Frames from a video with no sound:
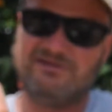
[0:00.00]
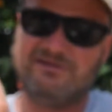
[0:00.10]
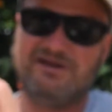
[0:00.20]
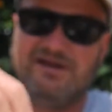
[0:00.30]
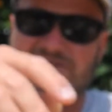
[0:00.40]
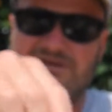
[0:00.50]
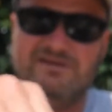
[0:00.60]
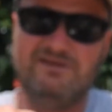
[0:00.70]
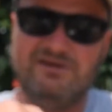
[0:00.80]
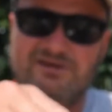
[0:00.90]

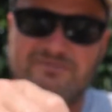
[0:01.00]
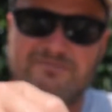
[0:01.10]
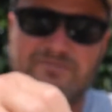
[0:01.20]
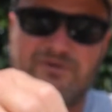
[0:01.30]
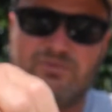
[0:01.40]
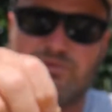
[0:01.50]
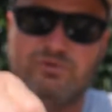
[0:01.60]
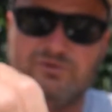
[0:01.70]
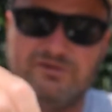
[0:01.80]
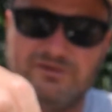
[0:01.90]
connecting the
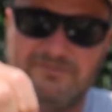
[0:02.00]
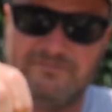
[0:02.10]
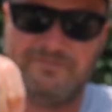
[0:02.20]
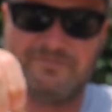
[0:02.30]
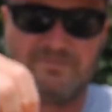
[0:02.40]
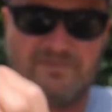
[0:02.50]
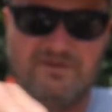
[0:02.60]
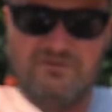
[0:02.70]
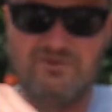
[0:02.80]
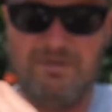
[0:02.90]
root
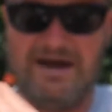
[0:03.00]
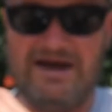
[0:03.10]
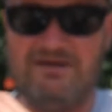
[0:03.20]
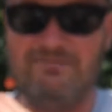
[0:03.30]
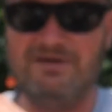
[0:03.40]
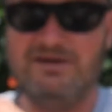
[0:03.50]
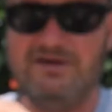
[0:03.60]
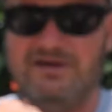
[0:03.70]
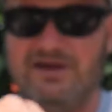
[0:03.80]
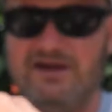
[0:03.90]
to the bottom,
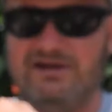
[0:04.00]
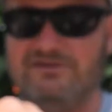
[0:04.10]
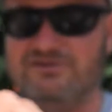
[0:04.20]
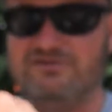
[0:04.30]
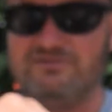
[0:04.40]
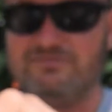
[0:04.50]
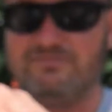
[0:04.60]
and it just